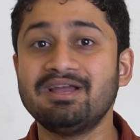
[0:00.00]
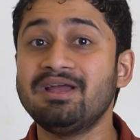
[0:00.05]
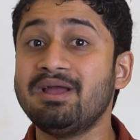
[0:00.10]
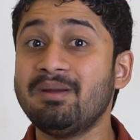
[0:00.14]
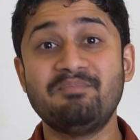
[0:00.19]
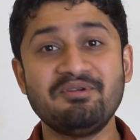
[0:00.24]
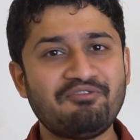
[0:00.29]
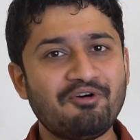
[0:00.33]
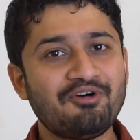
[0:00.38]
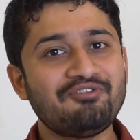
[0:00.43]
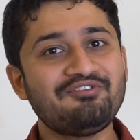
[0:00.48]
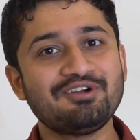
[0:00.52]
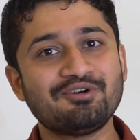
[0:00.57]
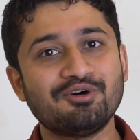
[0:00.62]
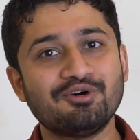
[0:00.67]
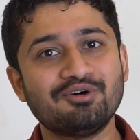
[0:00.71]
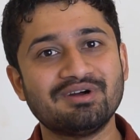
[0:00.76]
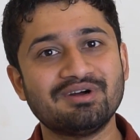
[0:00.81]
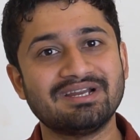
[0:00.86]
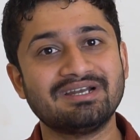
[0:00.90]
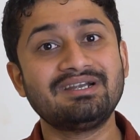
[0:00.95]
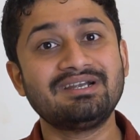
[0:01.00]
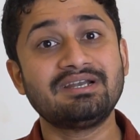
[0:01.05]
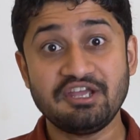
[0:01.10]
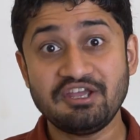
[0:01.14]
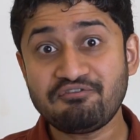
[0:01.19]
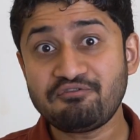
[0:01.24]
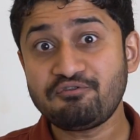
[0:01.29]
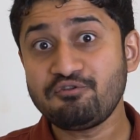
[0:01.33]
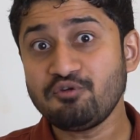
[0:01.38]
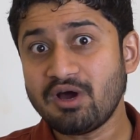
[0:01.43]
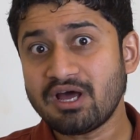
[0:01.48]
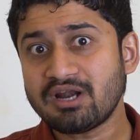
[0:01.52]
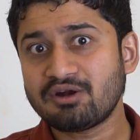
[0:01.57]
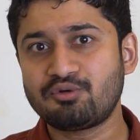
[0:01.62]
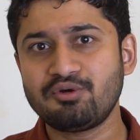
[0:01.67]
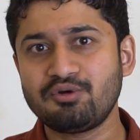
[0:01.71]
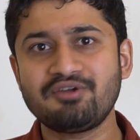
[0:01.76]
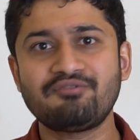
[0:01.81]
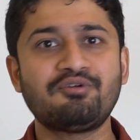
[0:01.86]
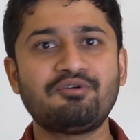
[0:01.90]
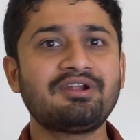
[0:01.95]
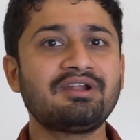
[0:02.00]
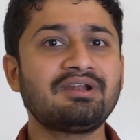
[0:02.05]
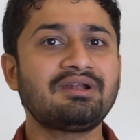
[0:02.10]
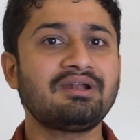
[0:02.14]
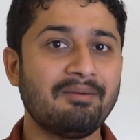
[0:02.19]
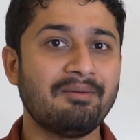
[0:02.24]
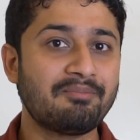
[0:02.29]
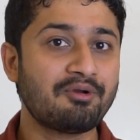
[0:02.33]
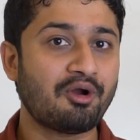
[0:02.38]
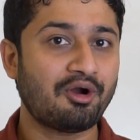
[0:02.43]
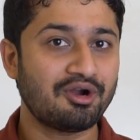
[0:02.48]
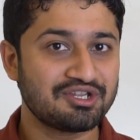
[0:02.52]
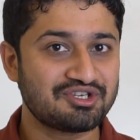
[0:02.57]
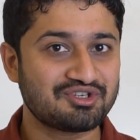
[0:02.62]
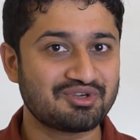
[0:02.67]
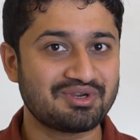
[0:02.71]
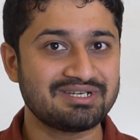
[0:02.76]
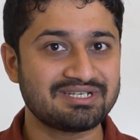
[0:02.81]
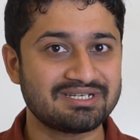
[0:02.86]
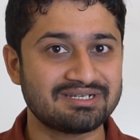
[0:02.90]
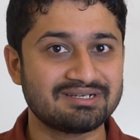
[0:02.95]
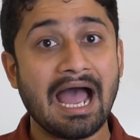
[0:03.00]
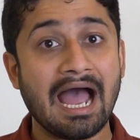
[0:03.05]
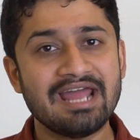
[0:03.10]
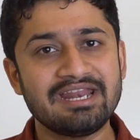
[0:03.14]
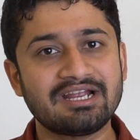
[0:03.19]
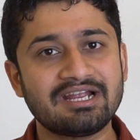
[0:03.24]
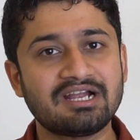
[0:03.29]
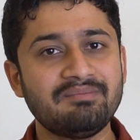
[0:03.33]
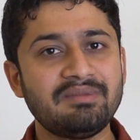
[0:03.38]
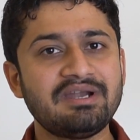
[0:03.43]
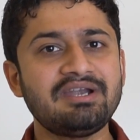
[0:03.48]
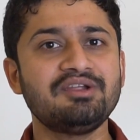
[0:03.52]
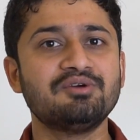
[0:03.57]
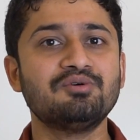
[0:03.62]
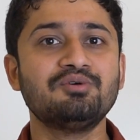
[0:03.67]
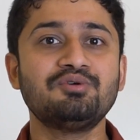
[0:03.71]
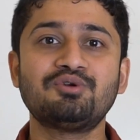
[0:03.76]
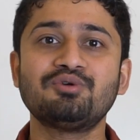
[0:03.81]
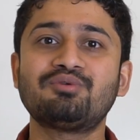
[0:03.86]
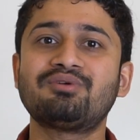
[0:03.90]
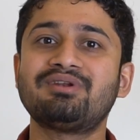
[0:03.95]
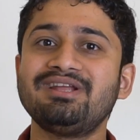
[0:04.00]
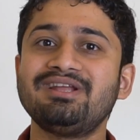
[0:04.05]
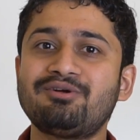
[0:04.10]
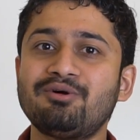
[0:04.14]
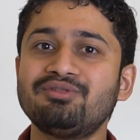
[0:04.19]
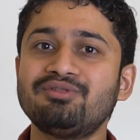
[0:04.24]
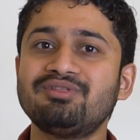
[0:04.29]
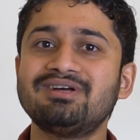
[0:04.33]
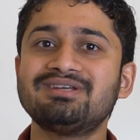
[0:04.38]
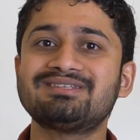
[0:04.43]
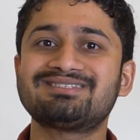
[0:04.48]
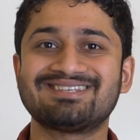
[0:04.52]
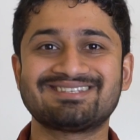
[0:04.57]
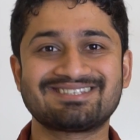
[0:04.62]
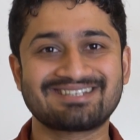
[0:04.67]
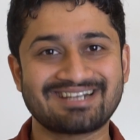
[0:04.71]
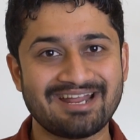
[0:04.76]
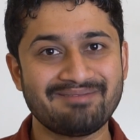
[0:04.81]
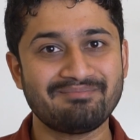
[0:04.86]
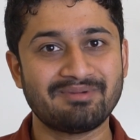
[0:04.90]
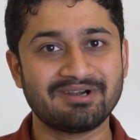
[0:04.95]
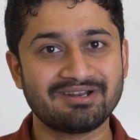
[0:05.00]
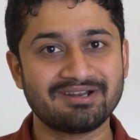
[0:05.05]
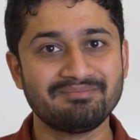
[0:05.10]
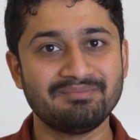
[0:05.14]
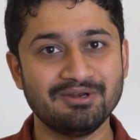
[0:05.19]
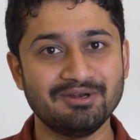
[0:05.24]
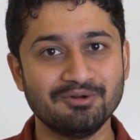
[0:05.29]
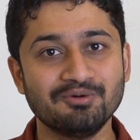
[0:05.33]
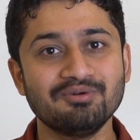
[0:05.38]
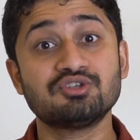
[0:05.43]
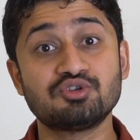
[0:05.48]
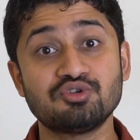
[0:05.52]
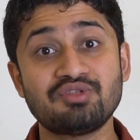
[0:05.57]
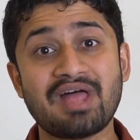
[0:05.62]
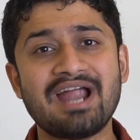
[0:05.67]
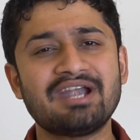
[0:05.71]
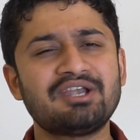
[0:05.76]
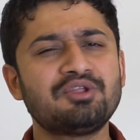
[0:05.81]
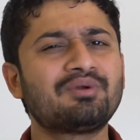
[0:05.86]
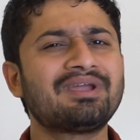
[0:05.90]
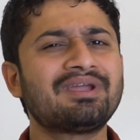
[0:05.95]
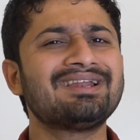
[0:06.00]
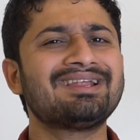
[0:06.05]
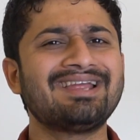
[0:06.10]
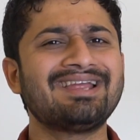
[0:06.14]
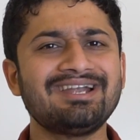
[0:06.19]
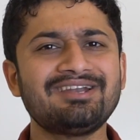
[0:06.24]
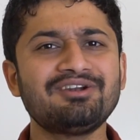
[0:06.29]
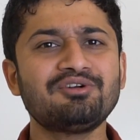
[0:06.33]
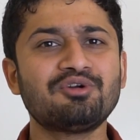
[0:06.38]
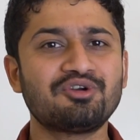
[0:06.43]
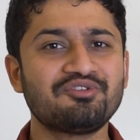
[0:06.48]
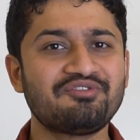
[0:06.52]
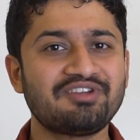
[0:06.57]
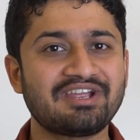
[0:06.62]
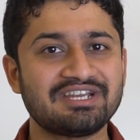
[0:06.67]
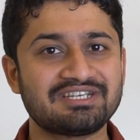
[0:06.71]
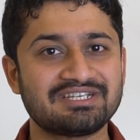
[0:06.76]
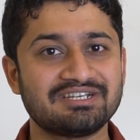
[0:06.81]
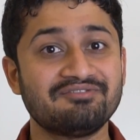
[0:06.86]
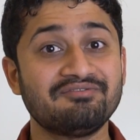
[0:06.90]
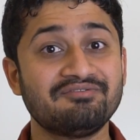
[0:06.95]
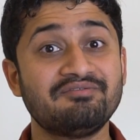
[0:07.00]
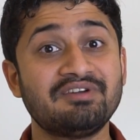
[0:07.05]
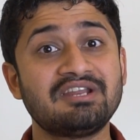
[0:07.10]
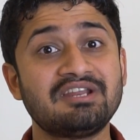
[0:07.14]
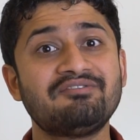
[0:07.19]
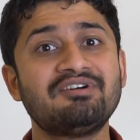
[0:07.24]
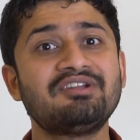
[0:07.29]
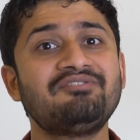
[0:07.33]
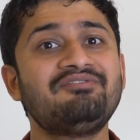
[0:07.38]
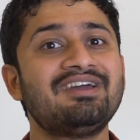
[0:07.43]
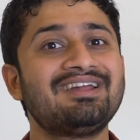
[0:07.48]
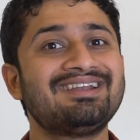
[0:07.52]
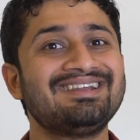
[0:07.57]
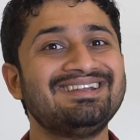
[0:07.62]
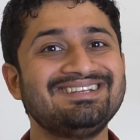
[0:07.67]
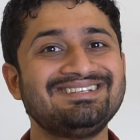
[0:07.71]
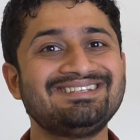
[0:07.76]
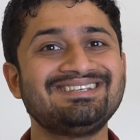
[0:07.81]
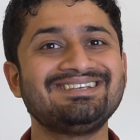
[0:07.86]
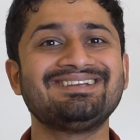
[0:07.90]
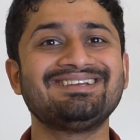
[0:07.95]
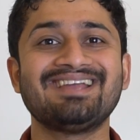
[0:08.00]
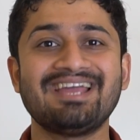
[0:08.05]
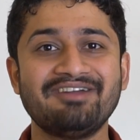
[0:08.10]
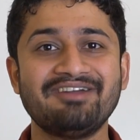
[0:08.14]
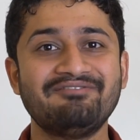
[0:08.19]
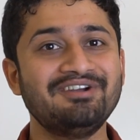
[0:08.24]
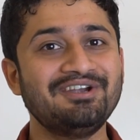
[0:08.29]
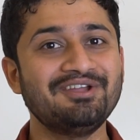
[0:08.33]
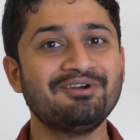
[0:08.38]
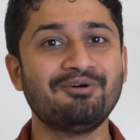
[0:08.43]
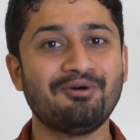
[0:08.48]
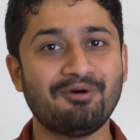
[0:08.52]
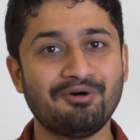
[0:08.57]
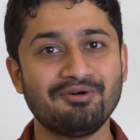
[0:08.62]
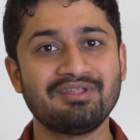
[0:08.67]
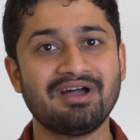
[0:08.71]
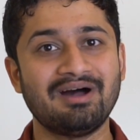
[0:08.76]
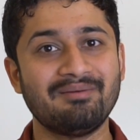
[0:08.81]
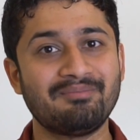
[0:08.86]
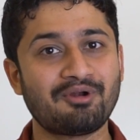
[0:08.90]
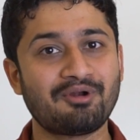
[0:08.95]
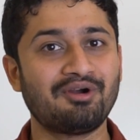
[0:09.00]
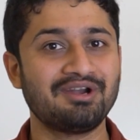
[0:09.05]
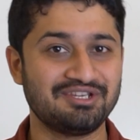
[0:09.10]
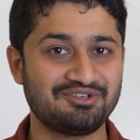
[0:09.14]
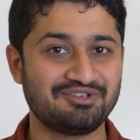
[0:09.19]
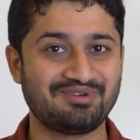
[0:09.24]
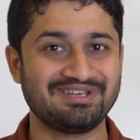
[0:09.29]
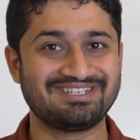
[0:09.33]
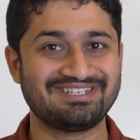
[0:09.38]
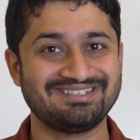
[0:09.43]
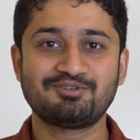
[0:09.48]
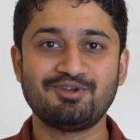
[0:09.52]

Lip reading: Before we go ahead, if you are going for an abroad education, I recommend you to click on the subscribe button below so that you can get a notification whenever we are releasing a video on abroad education.